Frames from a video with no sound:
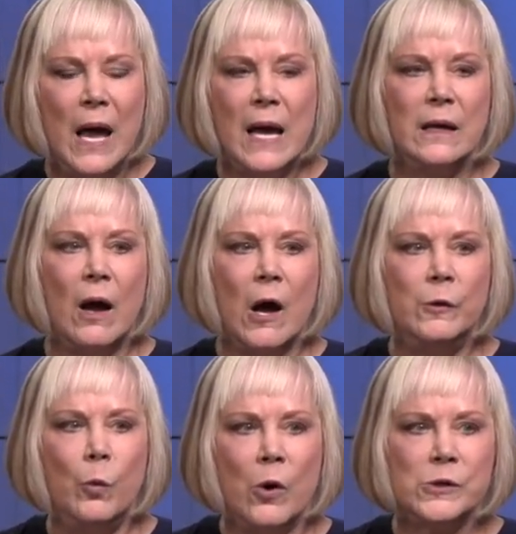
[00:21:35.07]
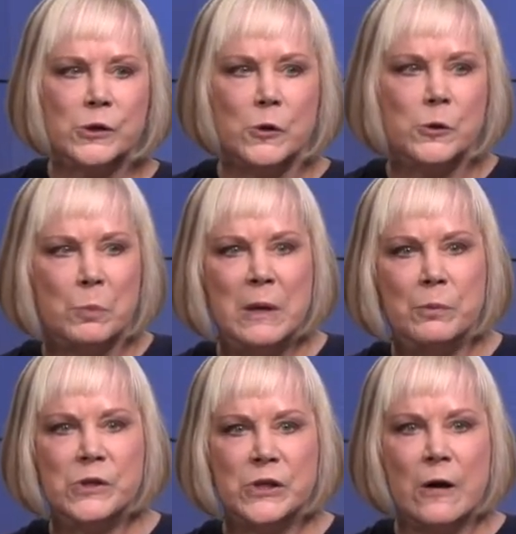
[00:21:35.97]
and God wants those
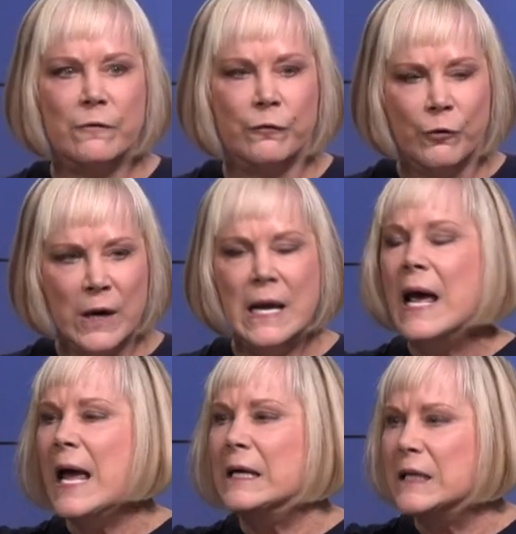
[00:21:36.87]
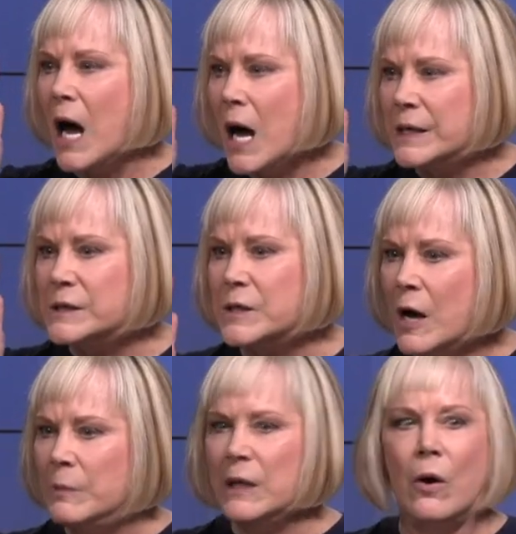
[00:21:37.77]
people set free, and God is
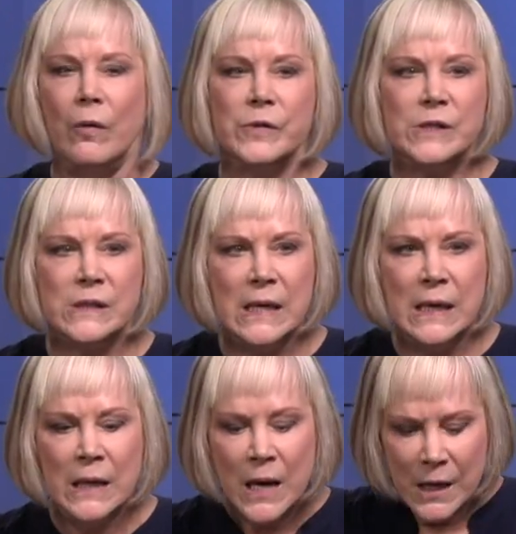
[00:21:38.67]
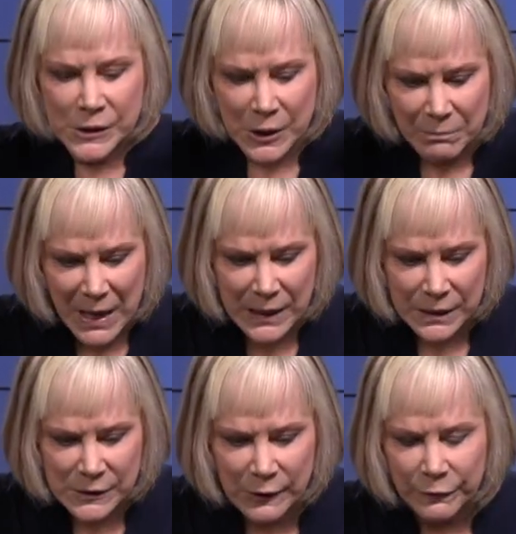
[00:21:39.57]
coming on the scene to make a
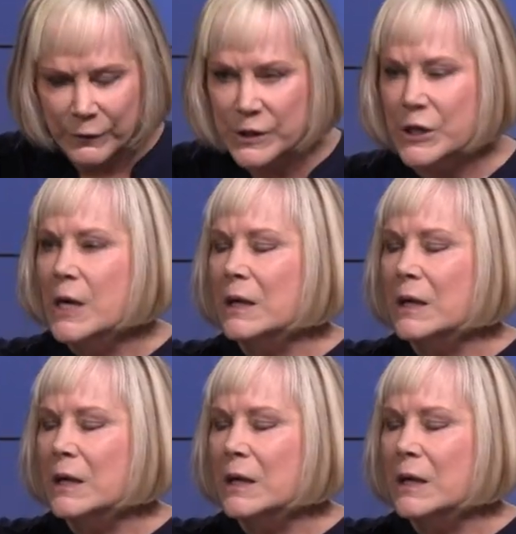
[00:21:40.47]
difference.